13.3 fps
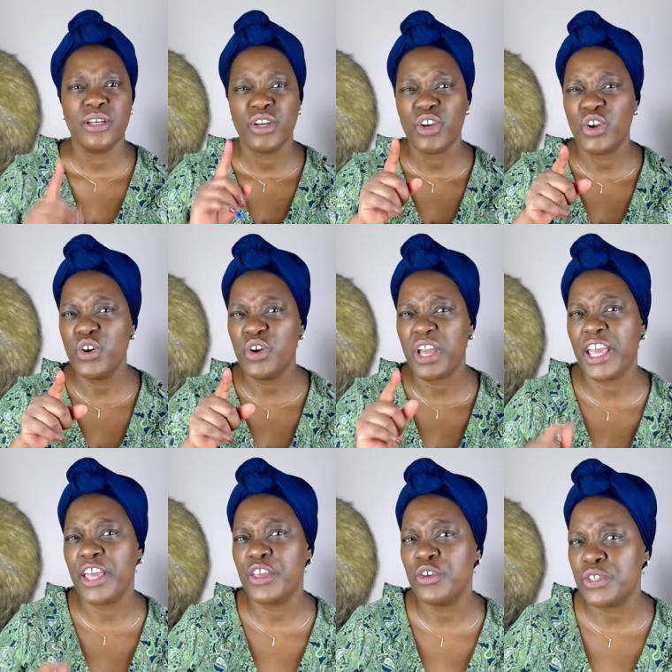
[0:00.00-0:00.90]
Go
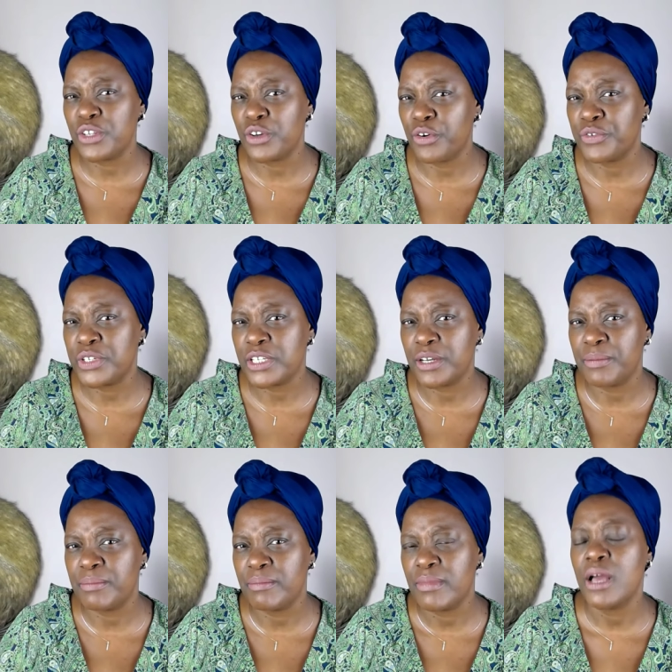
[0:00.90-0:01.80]
get yourself some
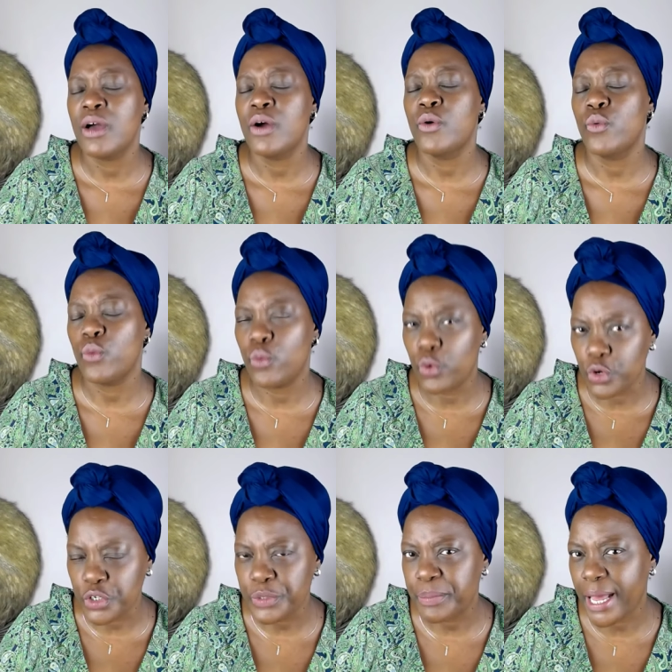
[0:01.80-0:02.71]

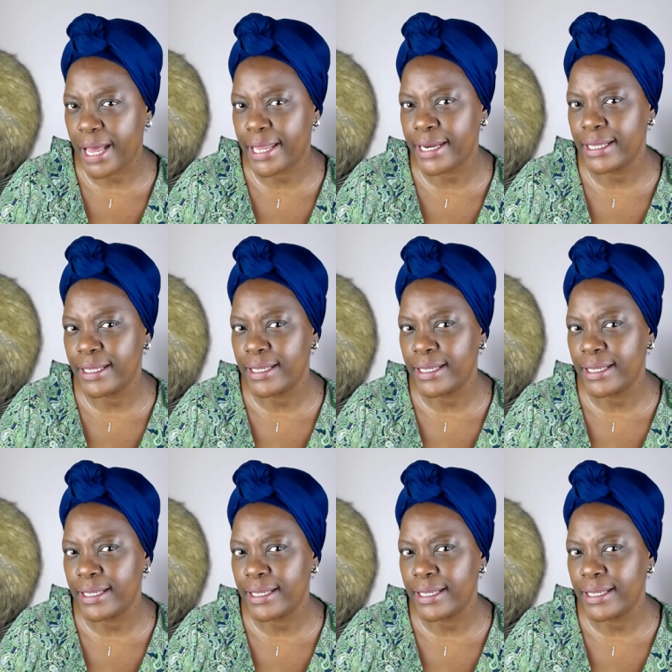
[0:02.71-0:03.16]
wasp honey.